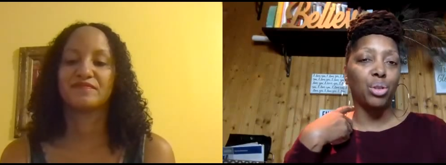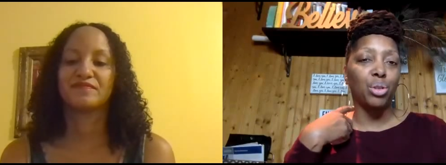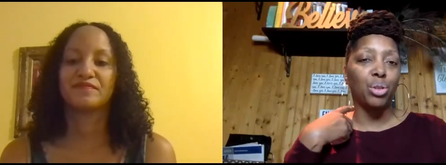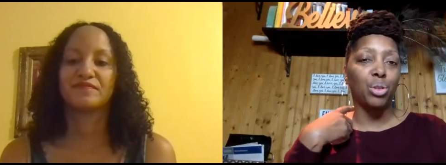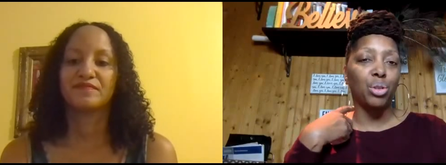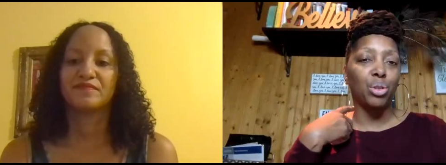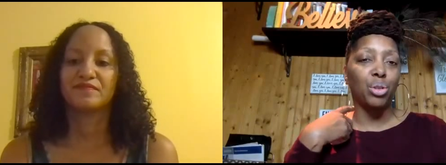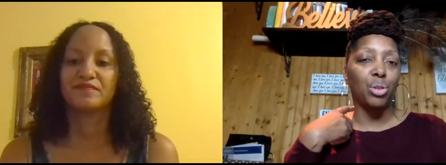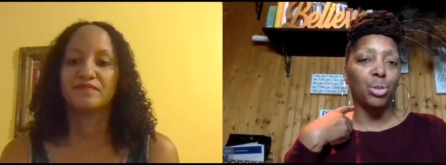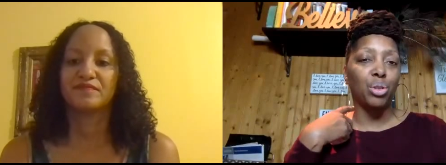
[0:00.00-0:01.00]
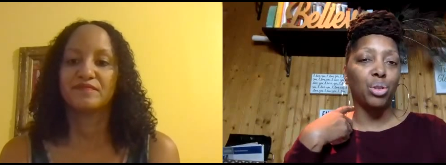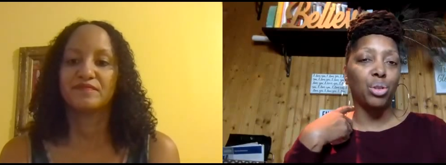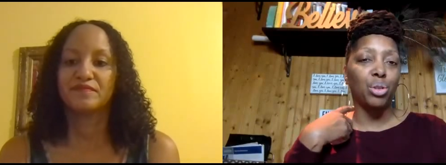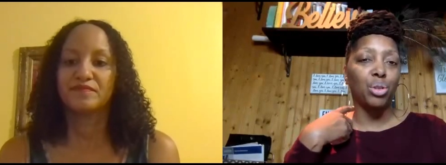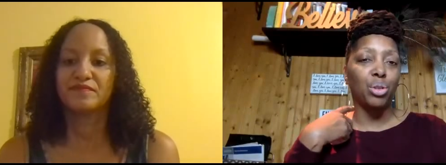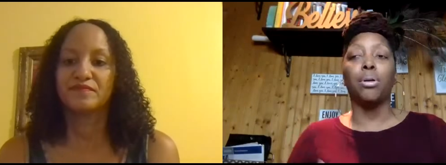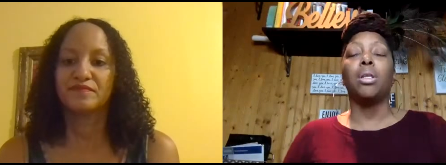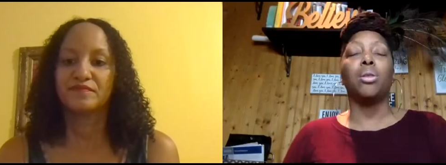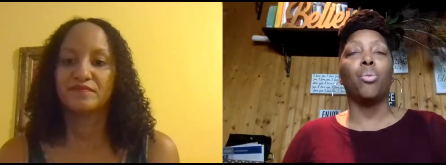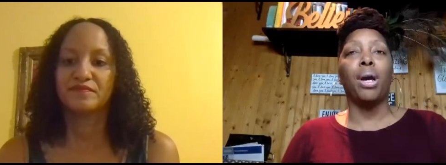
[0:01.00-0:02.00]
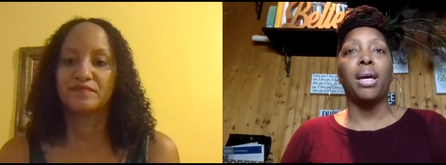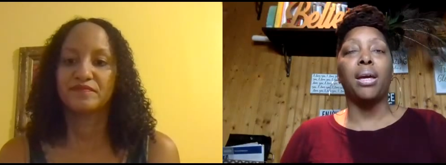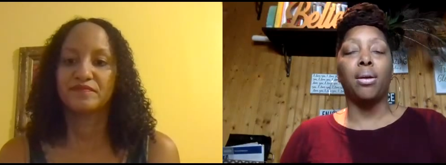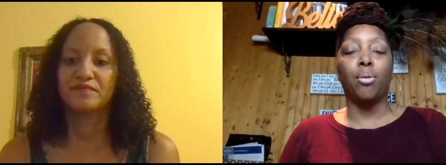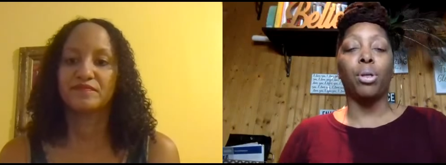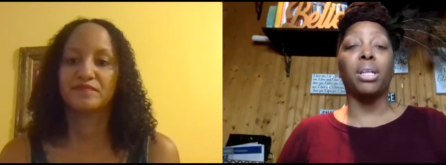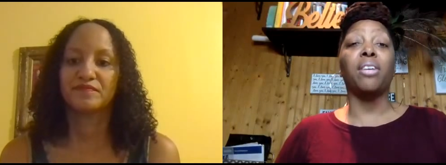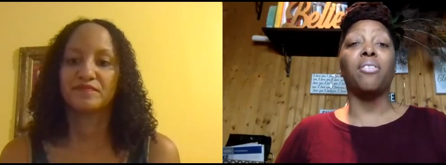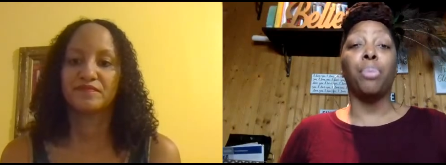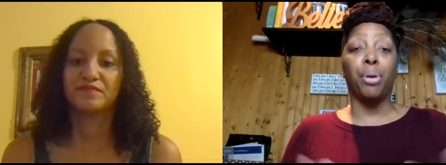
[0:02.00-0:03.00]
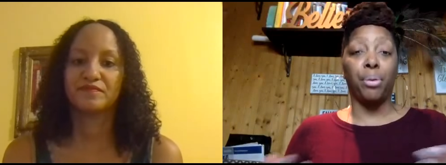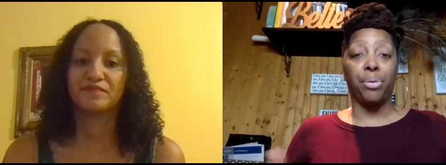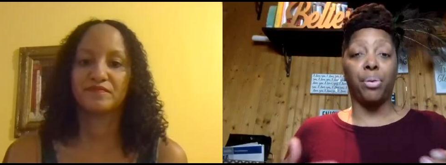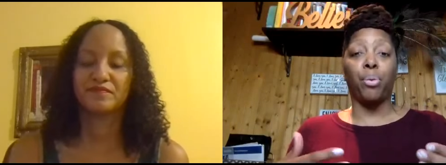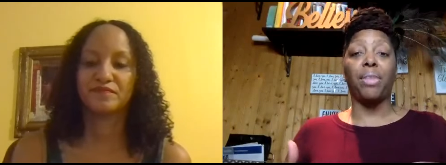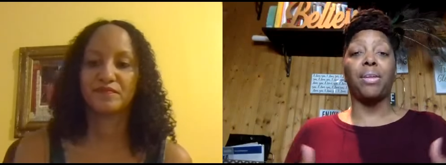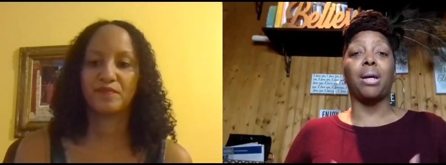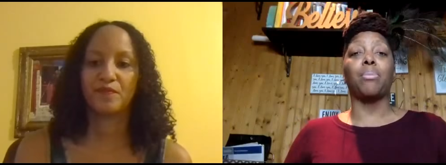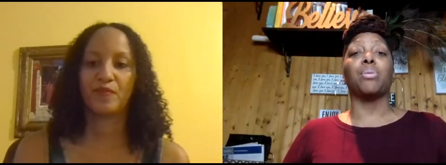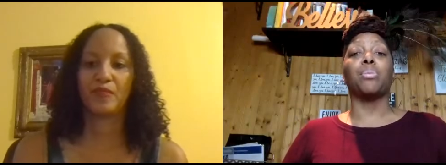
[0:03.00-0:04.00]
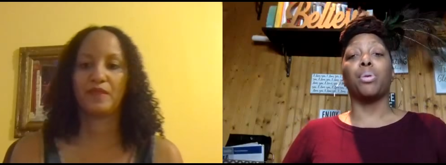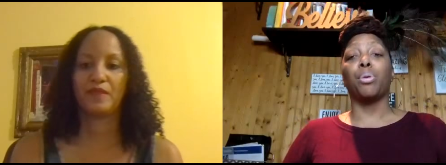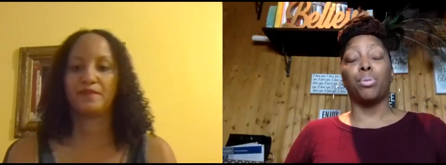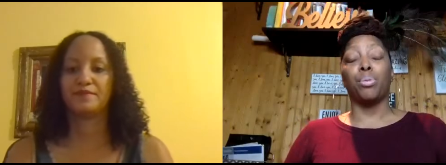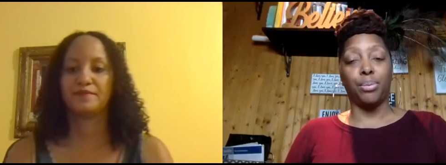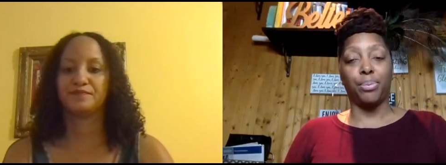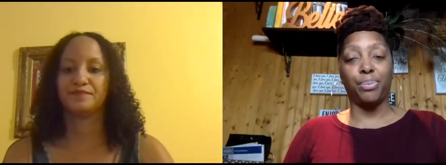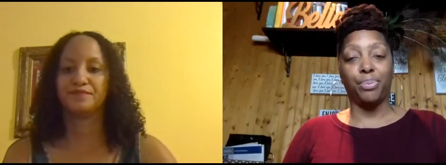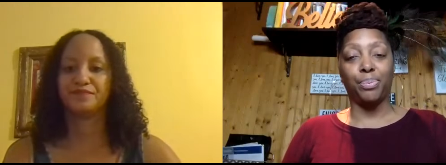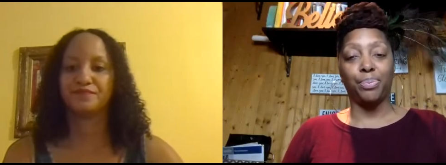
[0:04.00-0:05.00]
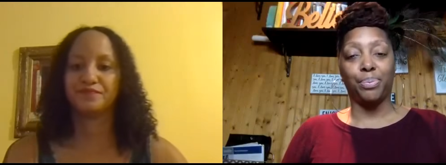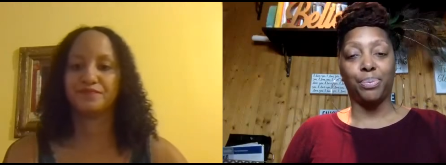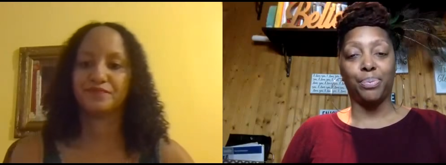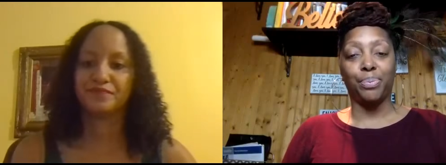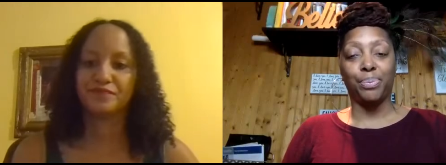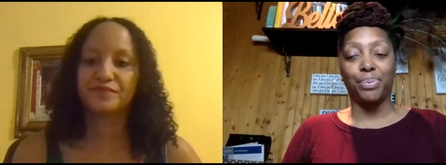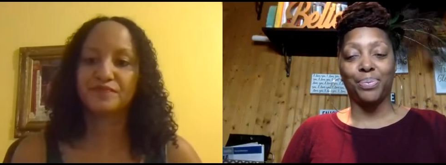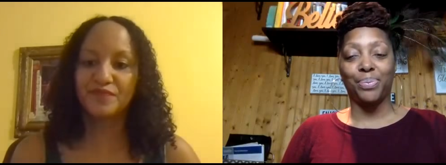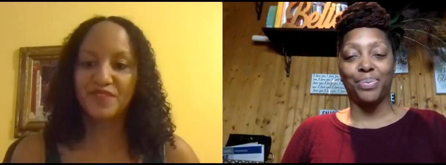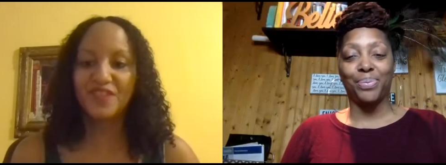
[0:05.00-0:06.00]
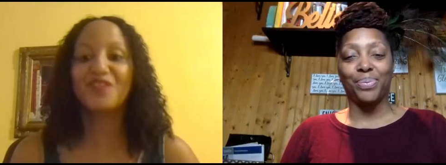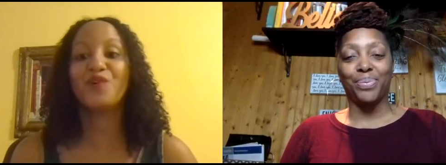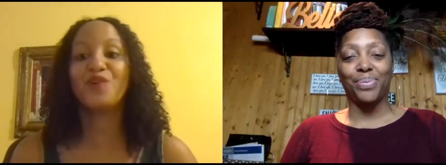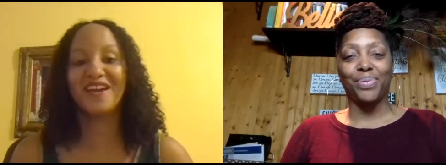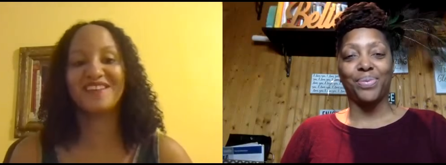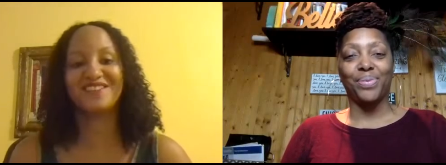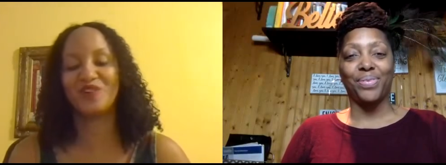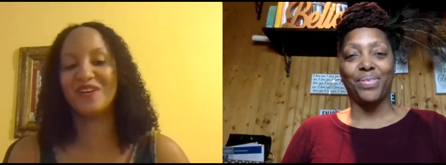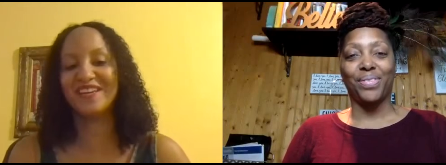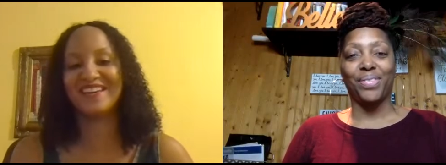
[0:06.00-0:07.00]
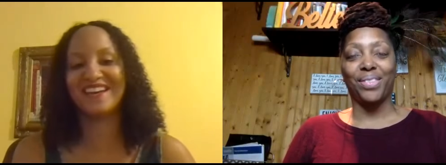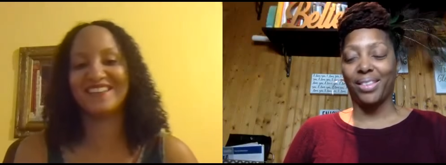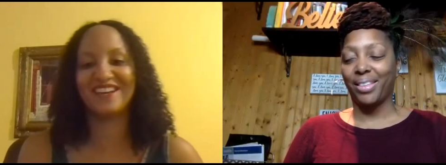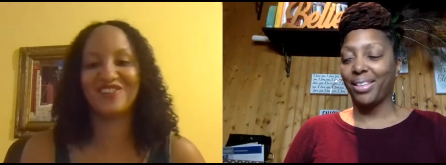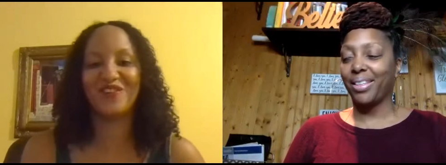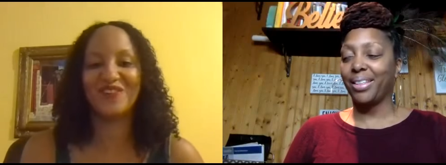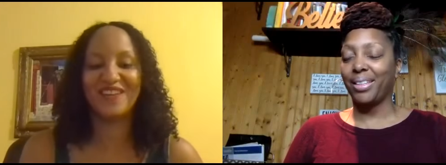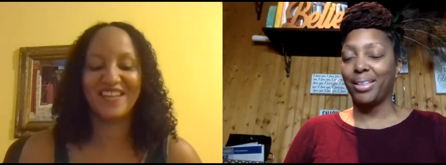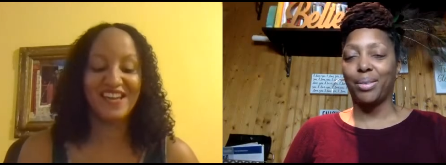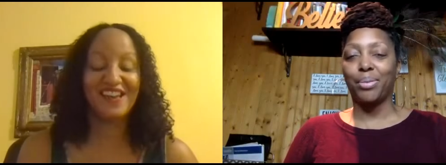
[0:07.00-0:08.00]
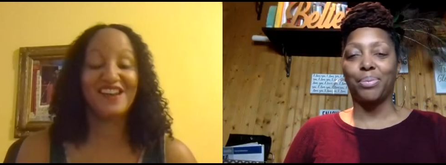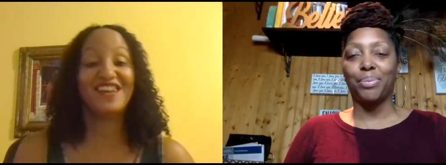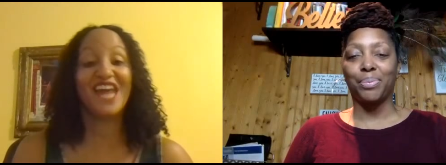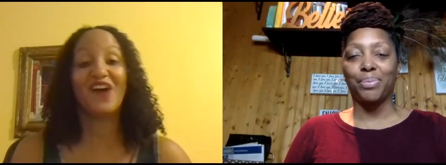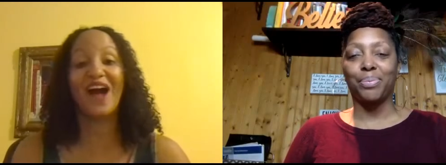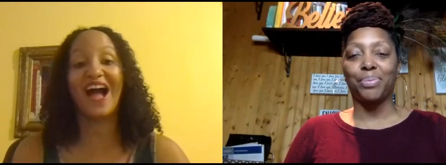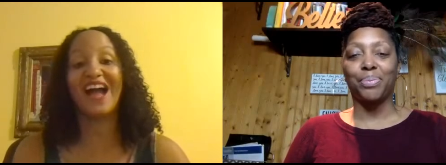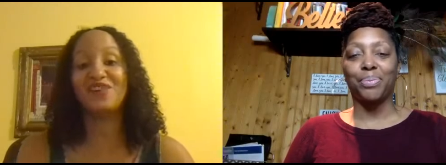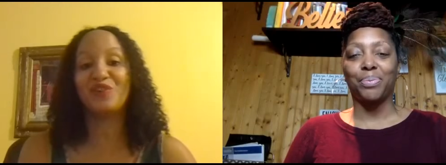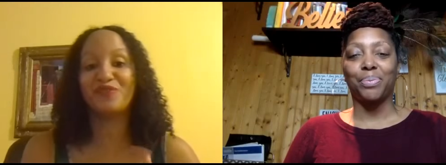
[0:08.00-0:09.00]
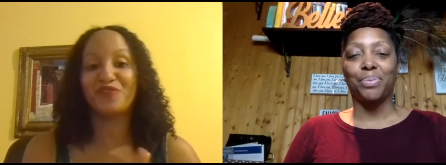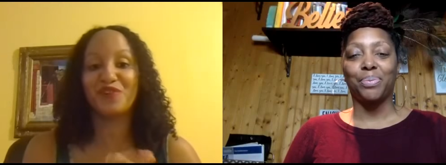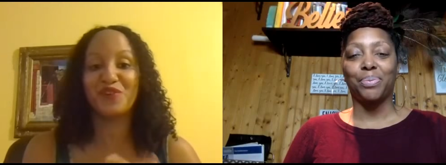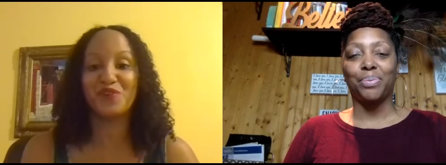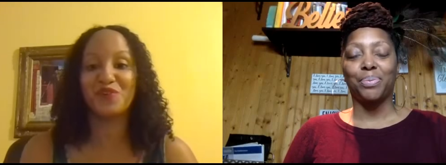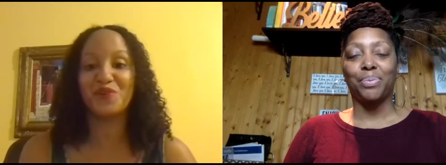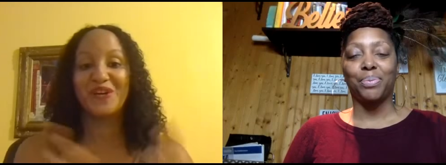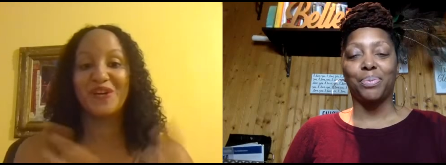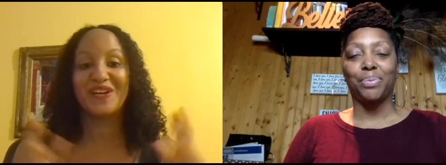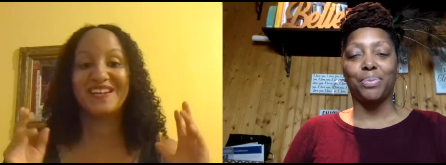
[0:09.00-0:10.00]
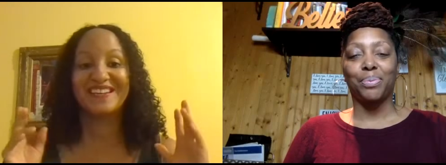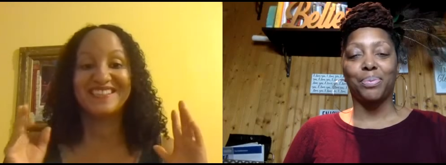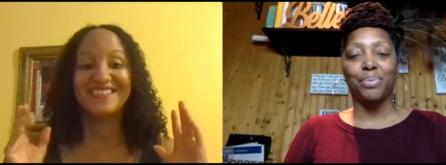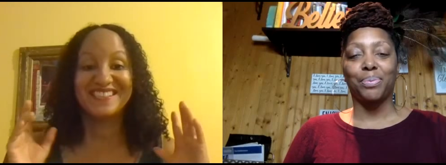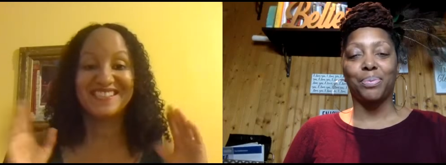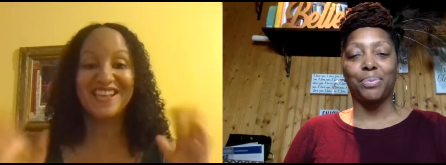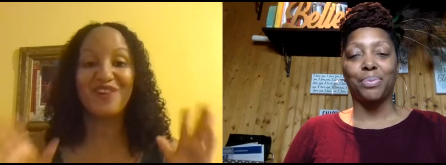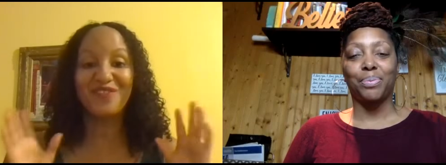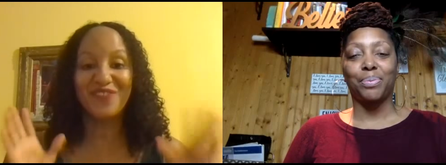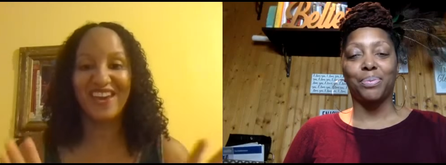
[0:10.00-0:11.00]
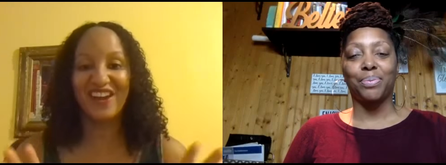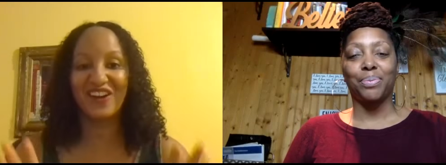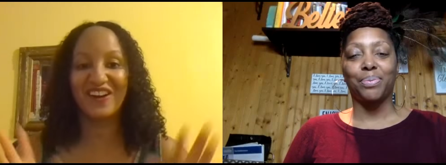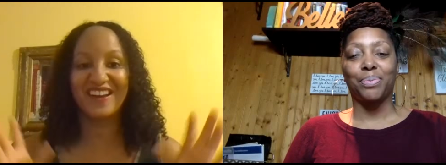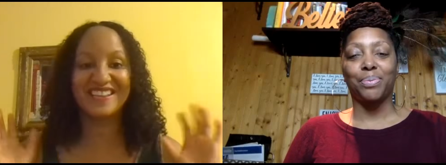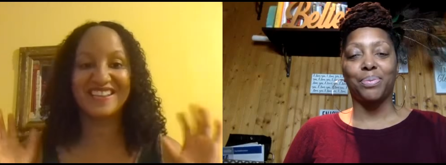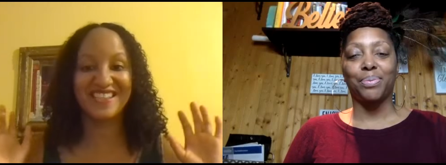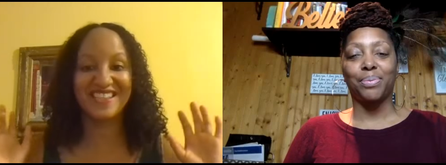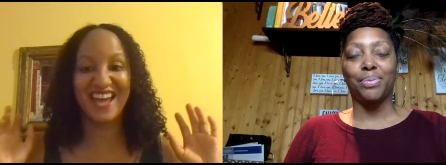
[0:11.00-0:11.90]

Speaker 1: make sure that I deliver the way or give birth the way that I'm supposed to.
Speaker 2: Great, totally get that, totally. Now, I know for you, self care is like